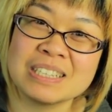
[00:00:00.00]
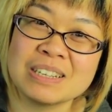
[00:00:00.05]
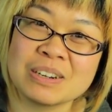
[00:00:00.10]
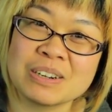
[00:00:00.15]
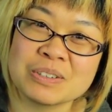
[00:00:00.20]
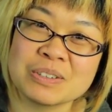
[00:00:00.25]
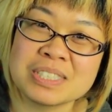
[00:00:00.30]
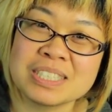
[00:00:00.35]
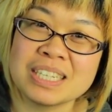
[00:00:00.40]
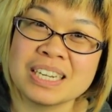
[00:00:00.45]
you
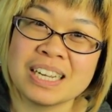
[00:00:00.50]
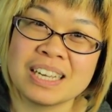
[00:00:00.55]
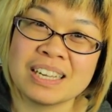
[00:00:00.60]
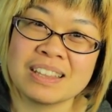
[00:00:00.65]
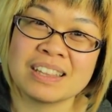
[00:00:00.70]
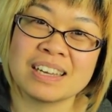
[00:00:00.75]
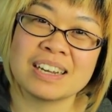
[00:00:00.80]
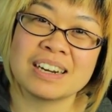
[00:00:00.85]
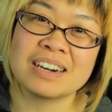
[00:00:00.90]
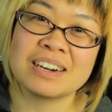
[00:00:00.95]
know, sitting
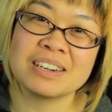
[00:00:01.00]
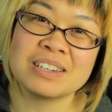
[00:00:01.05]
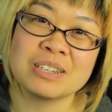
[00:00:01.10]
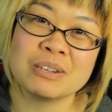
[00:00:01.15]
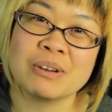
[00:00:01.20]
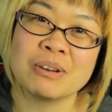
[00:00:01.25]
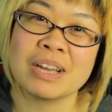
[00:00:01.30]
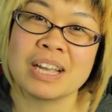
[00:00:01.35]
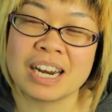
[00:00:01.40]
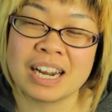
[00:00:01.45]
there
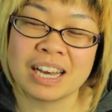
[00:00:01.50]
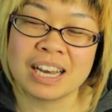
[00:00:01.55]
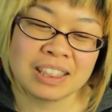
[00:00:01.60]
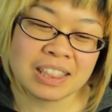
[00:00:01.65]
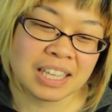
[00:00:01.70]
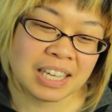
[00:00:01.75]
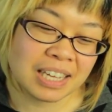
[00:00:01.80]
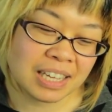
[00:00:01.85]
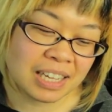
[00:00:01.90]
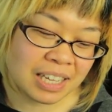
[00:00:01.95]
doing
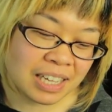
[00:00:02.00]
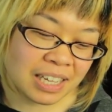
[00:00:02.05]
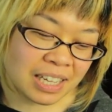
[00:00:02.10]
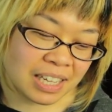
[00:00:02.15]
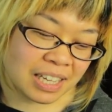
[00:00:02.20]
nothing.